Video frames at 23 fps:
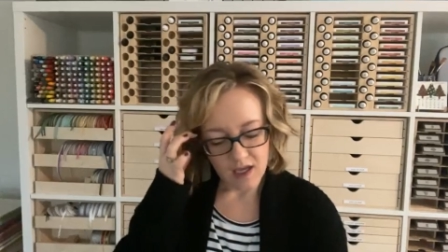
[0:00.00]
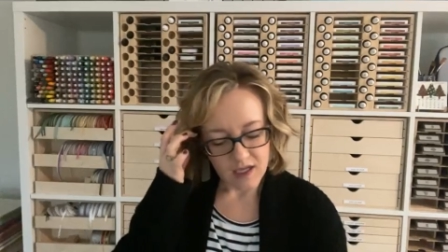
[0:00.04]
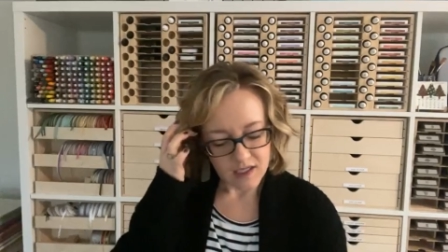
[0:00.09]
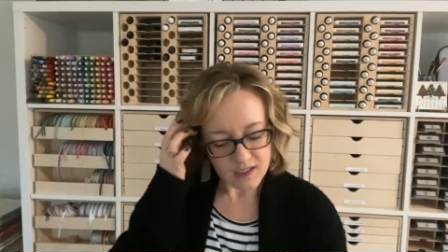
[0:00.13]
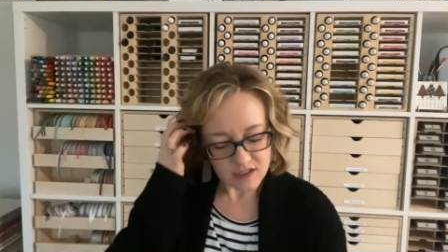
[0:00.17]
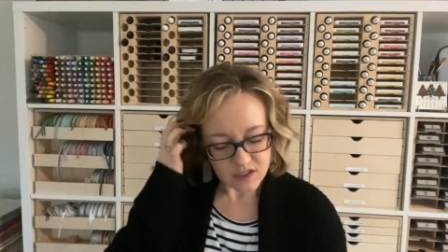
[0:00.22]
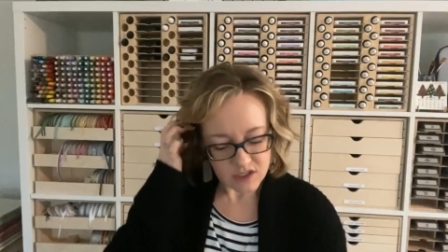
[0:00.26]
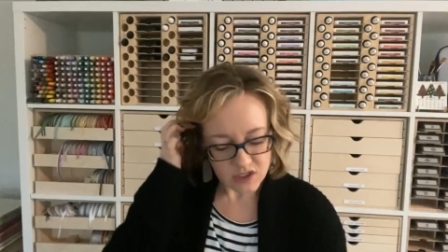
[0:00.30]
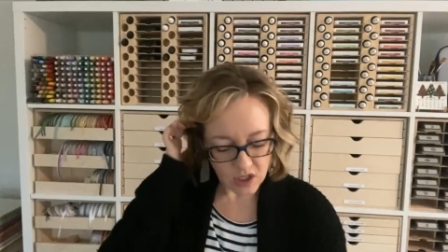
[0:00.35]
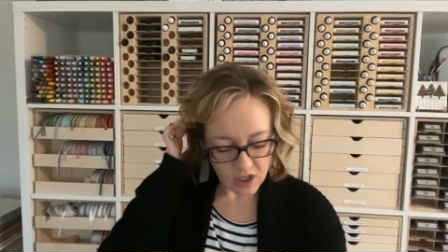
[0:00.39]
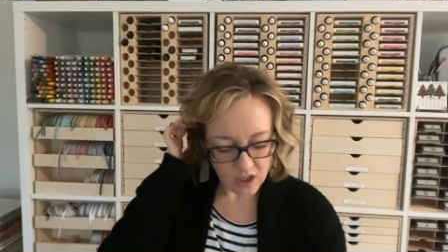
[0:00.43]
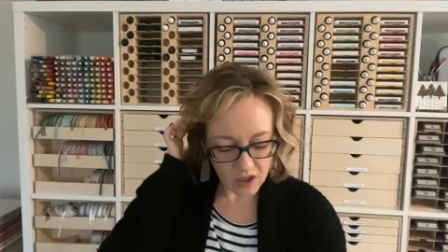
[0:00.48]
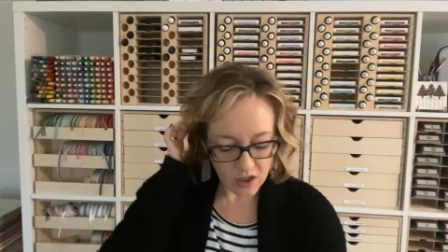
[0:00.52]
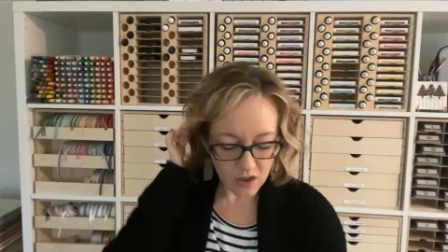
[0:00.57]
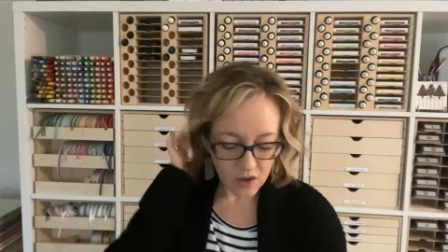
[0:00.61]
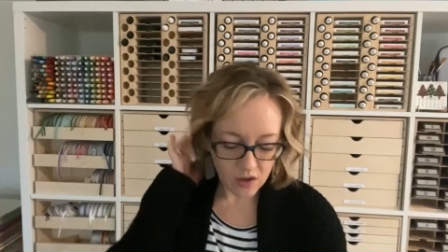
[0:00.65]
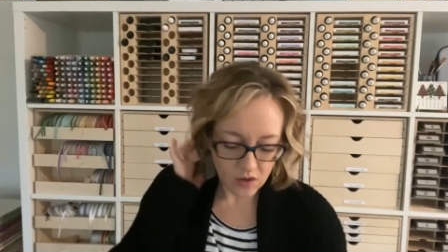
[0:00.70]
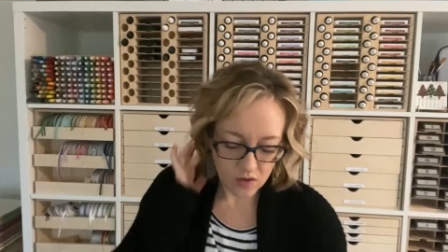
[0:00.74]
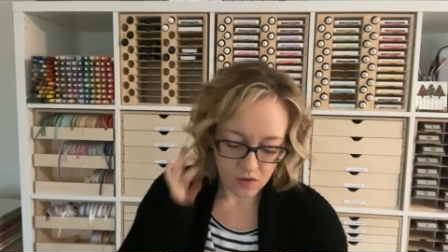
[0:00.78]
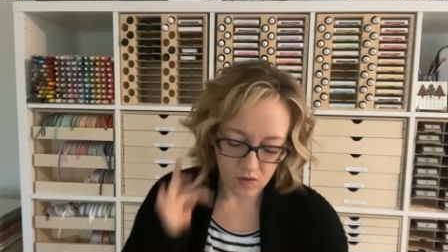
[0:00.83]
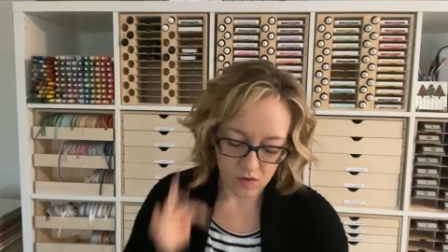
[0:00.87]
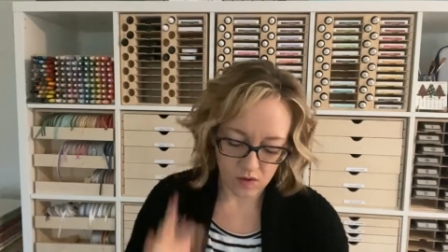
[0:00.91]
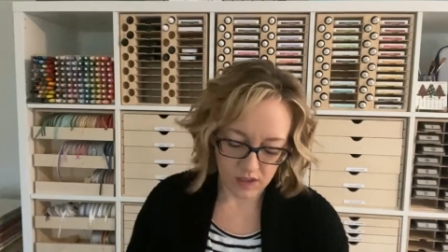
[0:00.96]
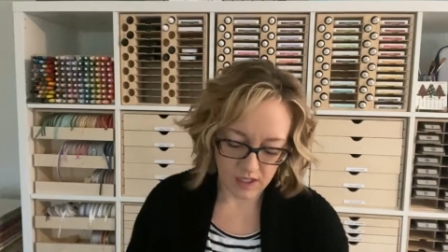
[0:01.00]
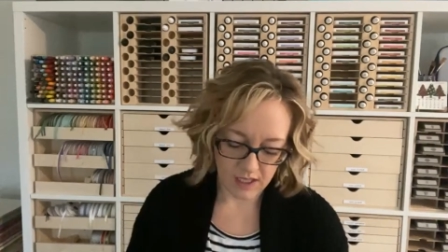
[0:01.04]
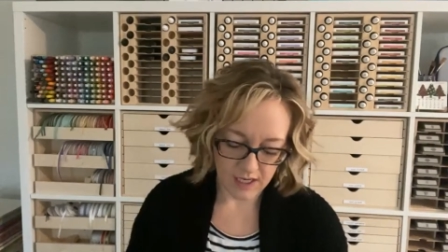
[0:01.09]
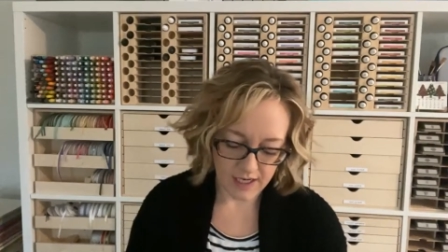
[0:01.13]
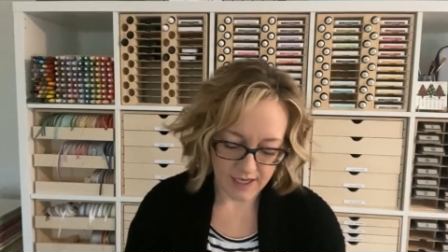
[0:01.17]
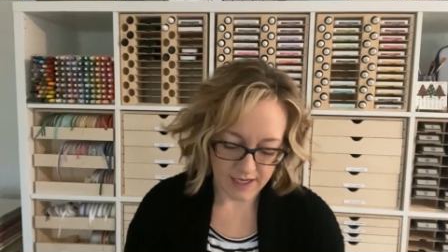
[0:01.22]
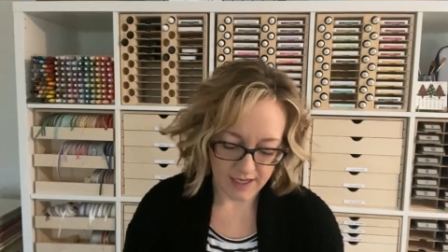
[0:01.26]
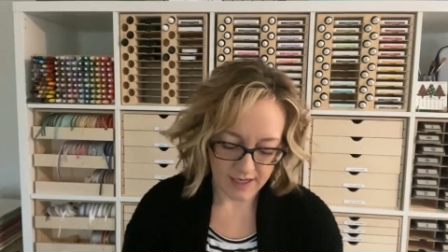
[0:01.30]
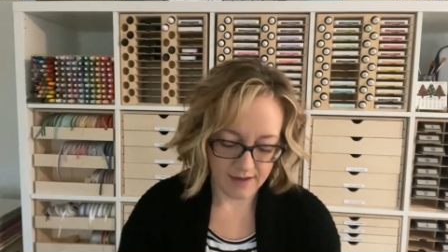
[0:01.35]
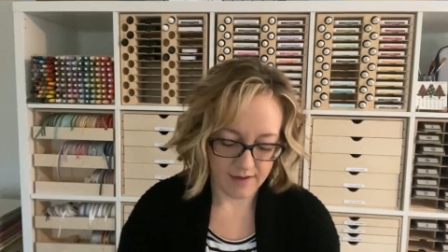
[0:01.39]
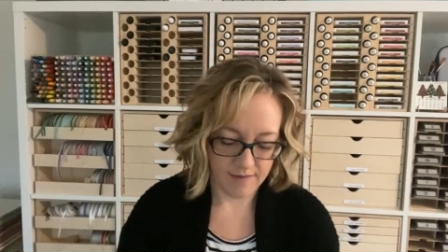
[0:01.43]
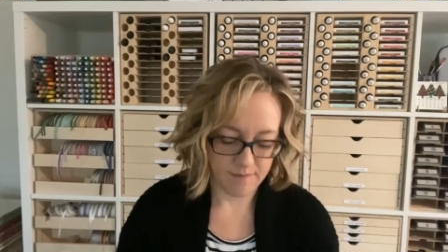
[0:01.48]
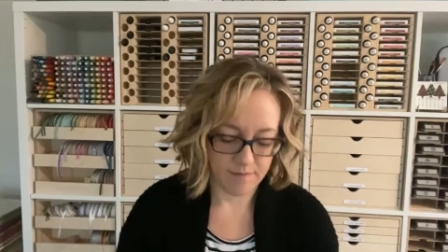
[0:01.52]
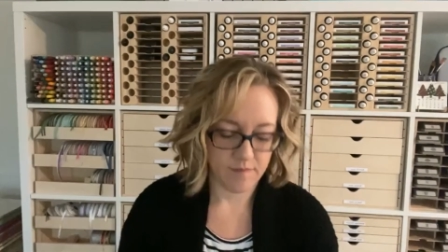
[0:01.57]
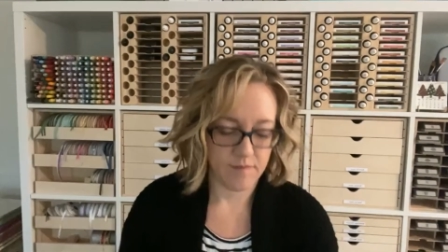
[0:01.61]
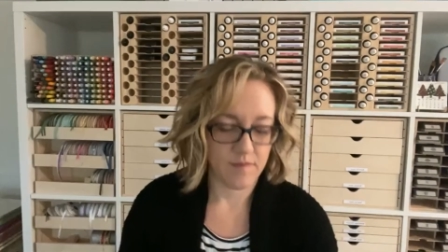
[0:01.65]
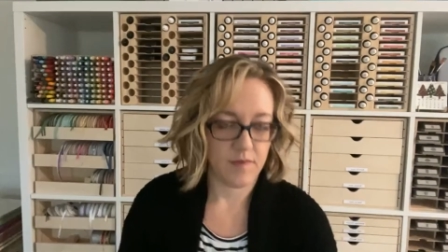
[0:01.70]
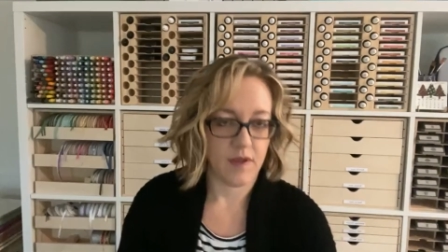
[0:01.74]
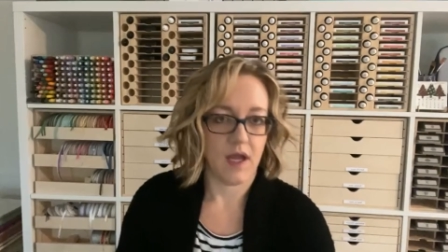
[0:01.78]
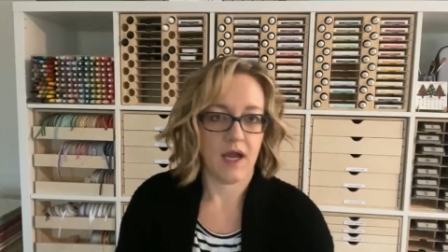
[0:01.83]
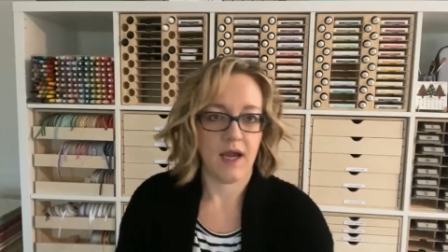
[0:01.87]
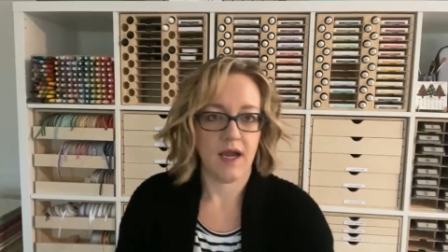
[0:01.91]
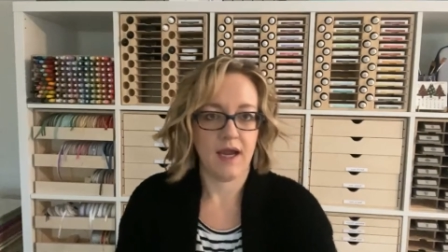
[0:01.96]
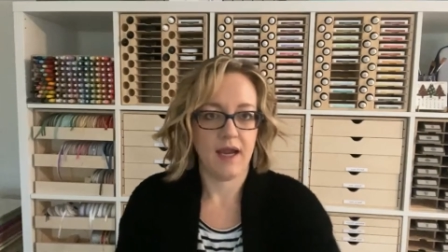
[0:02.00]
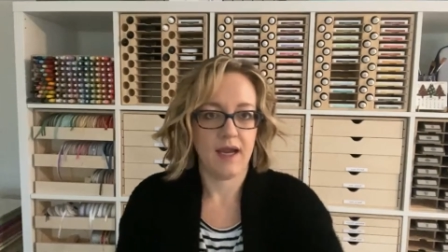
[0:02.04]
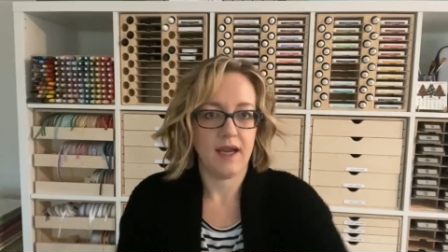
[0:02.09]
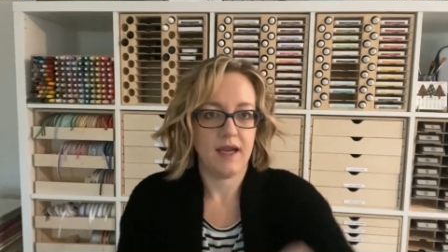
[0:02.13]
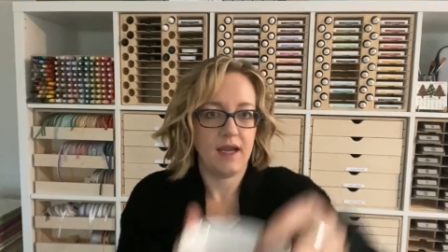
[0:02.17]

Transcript: So um, I